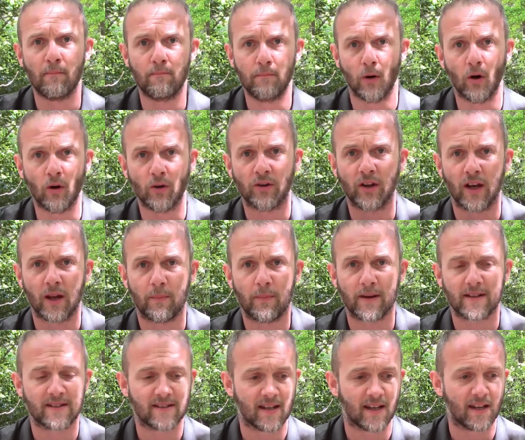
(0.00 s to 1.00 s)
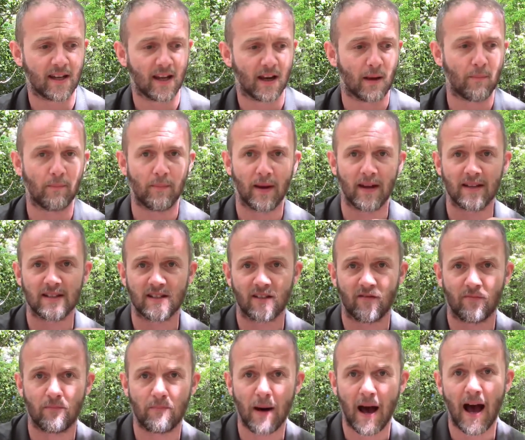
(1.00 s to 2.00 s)
bud and a particular piece
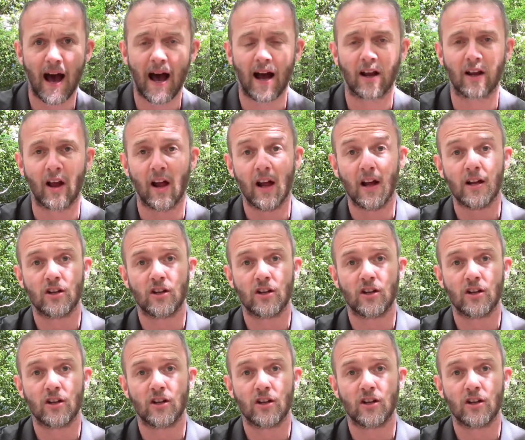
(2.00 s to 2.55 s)
of bark